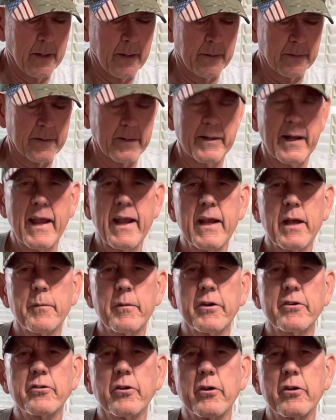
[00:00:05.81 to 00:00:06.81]
Today I'm going
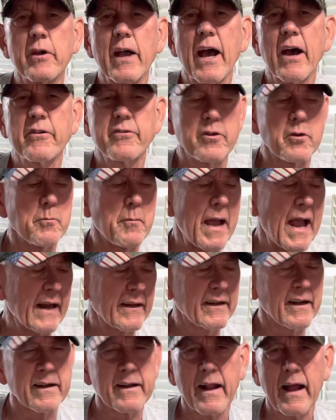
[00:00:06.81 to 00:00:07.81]
to show you how to
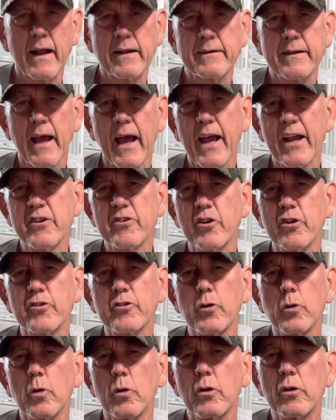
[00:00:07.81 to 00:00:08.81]
magnetize your
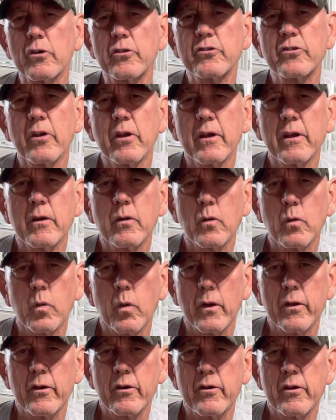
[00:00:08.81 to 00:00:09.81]
tools.
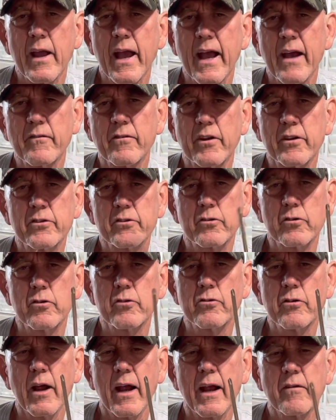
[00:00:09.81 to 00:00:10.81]
Whether you have a
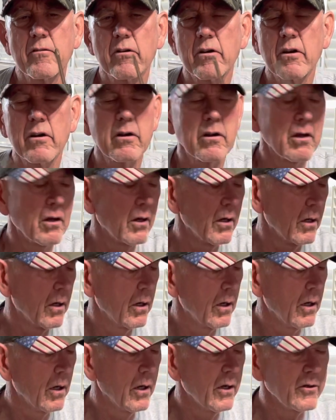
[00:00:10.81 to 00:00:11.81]
screwdriver,
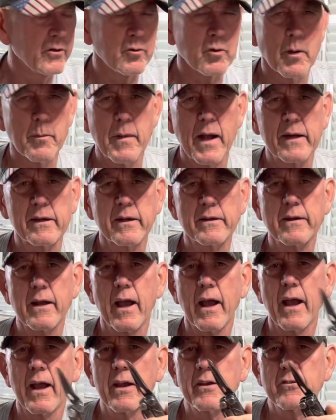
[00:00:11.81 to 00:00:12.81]
you want
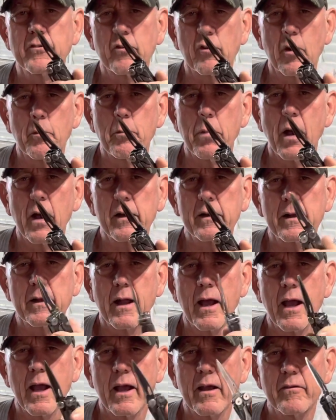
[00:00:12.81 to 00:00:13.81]
magnetized, or a pocket
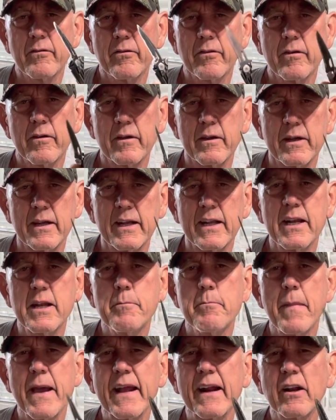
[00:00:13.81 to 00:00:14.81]
knife, any
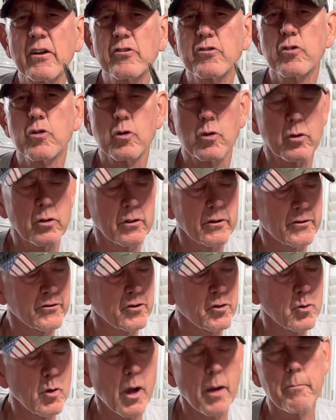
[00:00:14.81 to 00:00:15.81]
metal tool that
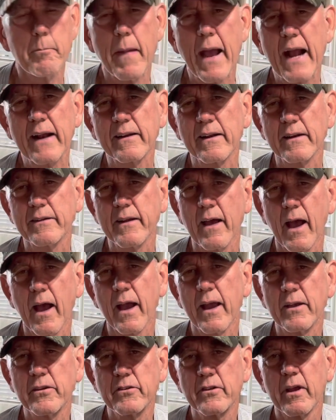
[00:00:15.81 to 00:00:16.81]
you want
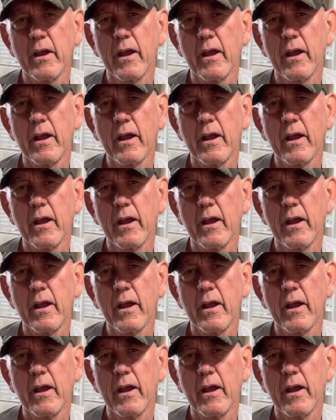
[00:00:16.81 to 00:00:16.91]
magnetized,